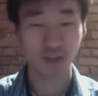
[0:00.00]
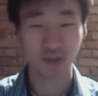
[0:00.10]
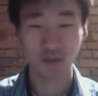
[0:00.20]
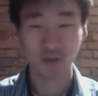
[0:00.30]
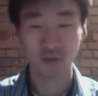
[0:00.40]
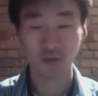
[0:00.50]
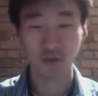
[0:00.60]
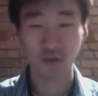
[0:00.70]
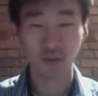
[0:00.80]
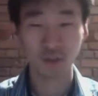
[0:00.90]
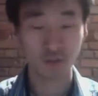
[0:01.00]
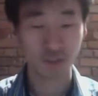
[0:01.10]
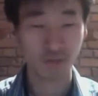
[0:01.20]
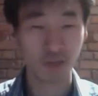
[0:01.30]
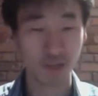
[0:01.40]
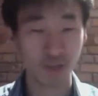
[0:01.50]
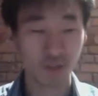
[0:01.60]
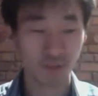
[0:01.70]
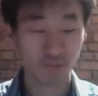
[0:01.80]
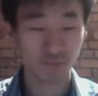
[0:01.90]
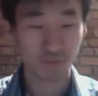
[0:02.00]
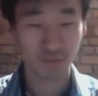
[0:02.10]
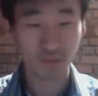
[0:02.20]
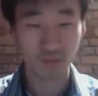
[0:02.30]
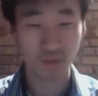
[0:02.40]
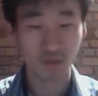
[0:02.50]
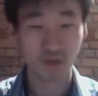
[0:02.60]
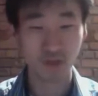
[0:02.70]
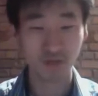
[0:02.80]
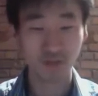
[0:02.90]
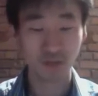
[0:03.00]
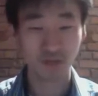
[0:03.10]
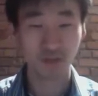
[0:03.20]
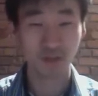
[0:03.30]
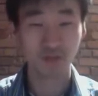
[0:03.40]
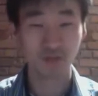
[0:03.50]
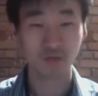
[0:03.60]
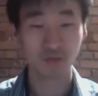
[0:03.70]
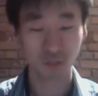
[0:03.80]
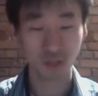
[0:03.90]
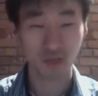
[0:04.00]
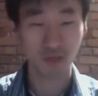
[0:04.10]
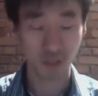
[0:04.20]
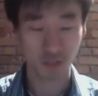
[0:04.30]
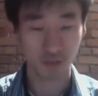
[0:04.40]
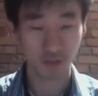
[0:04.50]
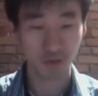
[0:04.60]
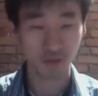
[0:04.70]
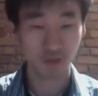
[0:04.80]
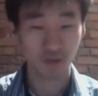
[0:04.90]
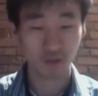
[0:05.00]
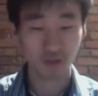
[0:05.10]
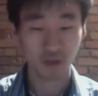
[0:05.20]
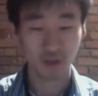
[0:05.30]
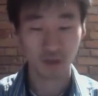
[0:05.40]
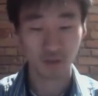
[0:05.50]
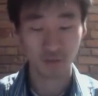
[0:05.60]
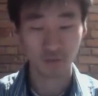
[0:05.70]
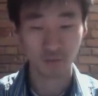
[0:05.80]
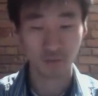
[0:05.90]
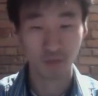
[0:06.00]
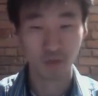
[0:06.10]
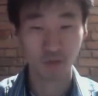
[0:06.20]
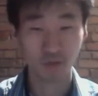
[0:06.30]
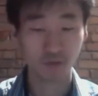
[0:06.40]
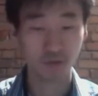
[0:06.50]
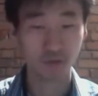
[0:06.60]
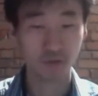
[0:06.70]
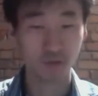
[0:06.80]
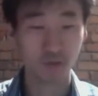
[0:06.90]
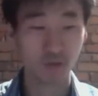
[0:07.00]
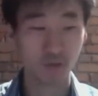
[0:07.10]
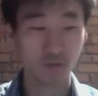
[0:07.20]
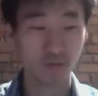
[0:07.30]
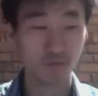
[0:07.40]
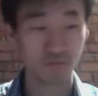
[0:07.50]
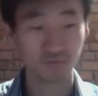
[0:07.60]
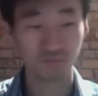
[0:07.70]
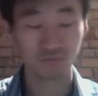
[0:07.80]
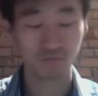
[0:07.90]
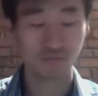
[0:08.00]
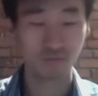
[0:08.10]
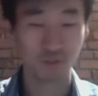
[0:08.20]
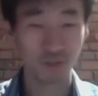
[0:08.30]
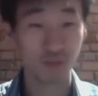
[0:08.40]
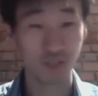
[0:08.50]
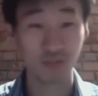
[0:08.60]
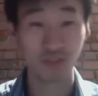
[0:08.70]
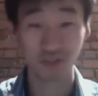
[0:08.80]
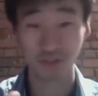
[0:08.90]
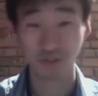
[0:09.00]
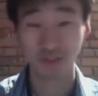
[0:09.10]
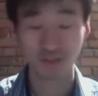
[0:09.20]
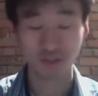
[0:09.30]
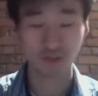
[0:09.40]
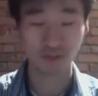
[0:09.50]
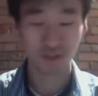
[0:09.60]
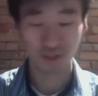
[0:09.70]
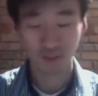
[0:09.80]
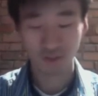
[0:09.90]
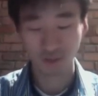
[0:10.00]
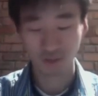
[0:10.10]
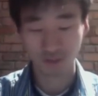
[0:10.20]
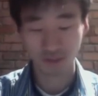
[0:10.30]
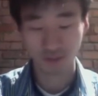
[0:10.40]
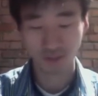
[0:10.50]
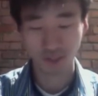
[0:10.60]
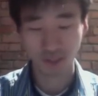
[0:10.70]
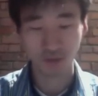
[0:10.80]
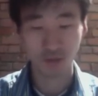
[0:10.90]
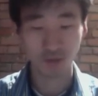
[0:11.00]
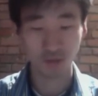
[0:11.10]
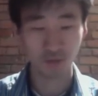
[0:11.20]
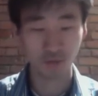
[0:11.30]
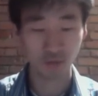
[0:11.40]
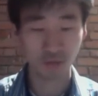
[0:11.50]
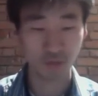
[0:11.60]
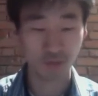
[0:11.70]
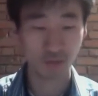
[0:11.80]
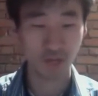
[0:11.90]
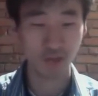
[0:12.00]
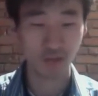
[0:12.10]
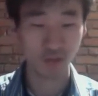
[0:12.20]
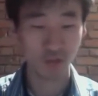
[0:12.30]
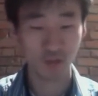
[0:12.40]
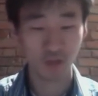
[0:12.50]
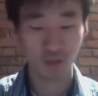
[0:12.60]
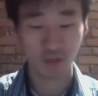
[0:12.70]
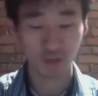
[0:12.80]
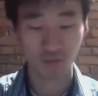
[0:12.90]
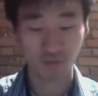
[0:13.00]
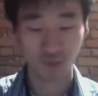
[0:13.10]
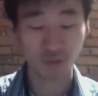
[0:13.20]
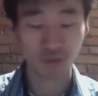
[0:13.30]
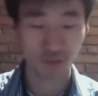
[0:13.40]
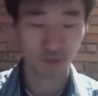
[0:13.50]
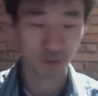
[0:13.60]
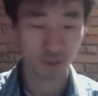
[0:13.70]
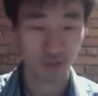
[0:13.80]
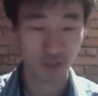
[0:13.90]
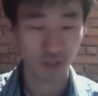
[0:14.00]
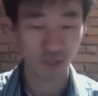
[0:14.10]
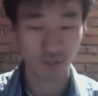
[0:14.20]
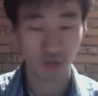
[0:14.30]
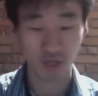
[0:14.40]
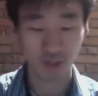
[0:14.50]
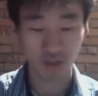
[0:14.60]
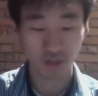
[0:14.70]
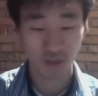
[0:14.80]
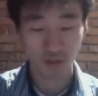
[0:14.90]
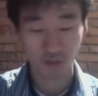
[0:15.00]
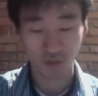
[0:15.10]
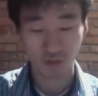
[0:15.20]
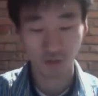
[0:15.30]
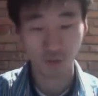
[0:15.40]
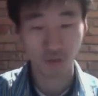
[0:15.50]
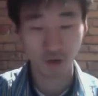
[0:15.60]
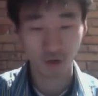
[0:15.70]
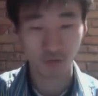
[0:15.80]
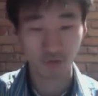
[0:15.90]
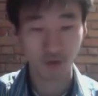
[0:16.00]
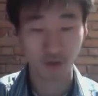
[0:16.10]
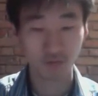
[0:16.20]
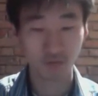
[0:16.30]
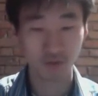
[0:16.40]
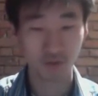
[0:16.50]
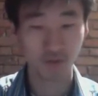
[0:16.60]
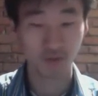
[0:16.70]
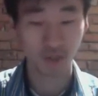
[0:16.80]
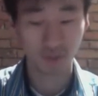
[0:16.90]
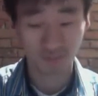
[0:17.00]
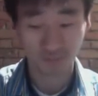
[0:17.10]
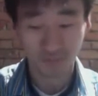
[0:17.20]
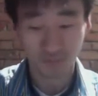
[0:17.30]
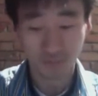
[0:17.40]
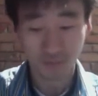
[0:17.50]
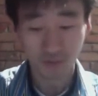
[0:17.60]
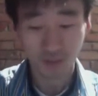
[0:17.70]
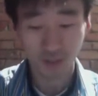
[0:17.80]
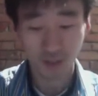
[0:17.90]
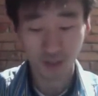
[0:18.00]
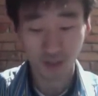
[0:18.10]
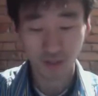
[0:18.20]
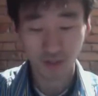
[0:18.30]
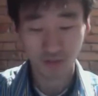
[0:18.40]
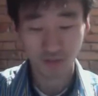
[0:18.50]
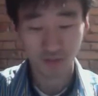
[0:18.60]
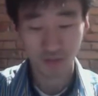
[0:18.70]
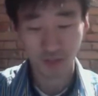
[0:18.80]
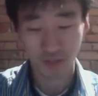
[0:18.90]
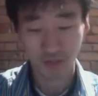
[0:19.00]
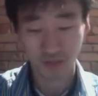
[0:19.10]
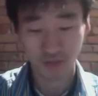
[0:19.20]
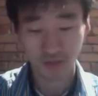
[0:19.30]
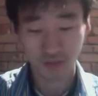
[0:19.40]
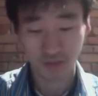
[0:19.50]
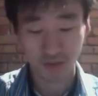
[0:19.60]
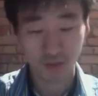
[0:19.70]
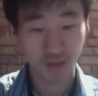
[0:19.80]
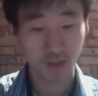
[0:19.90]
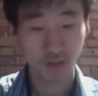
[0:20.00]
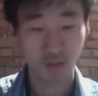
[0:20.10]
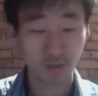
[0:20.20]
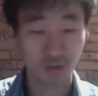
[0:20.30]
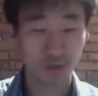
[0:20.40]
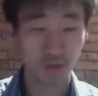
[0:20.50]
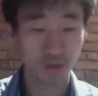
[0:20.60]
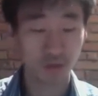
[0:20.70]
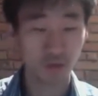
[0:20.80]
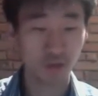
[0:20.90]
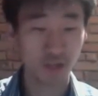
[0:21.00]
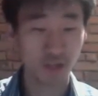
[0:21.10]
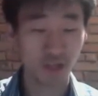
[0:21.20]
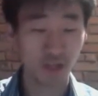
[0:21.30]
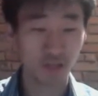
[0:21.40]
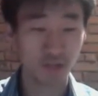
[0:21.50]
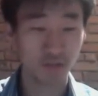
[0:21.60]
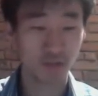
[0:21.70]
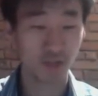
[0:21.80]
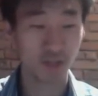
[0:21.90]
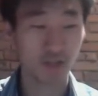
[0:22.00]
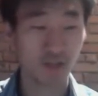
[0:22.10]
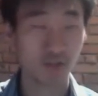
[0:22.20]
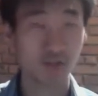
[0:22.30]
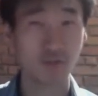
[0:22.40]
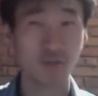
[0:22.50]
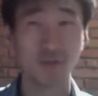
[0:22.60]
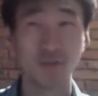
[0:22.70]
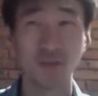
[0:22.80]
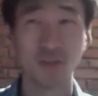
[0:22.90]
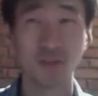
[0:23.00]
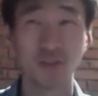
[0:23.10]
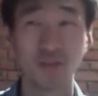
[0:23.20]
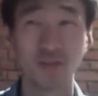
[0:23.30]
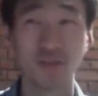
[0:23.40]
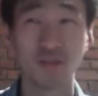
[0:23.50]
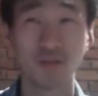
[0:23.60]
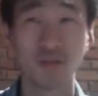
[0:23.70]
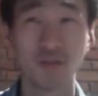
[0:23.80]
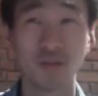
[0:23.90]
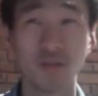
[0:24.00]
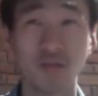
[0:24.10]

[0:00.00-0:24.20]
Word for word: so you speak Spanish, you know, um, usted habla español, uh, pero uh, you know, my Spanish is very slow. So it's gonna be like you know you you speak Spanish, um, you sir speak Spanish, but uh, where are you from? You know, right? Uh, as que don donde es, right? Or donde eres, donde eres.